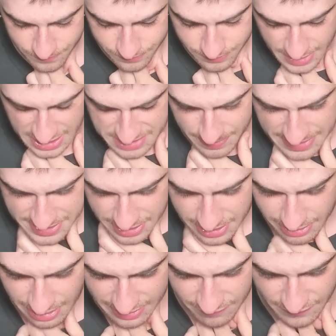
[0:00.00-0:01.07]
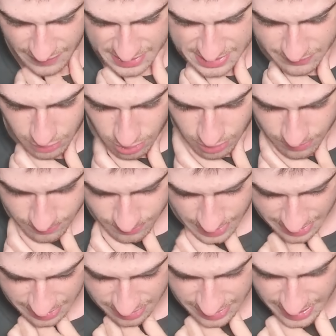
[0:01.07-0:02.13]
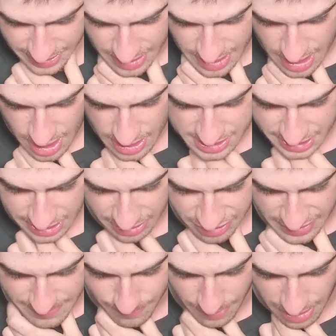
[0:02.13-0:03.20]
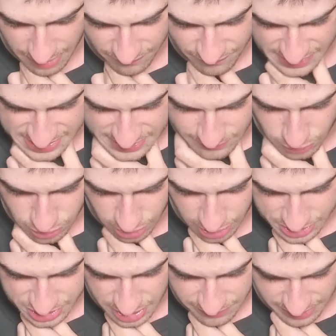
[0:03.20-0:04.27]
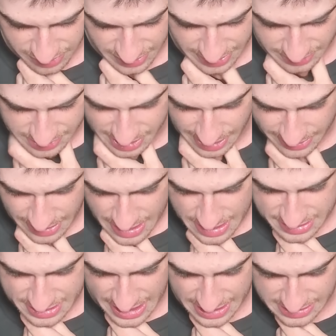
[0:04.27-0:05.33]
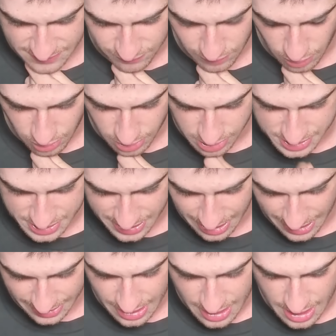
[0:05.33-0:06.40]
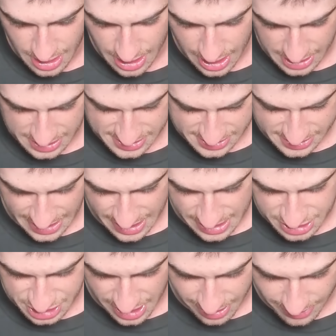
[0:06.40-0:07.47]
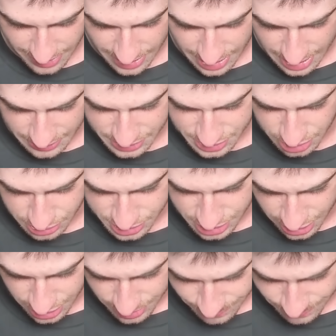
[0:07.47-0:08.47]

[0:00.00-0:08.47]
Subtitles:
It's basically like a festival kind of thing. It's like a theme park festival crossover thing. There's like dance floors and like a stage area, and there's also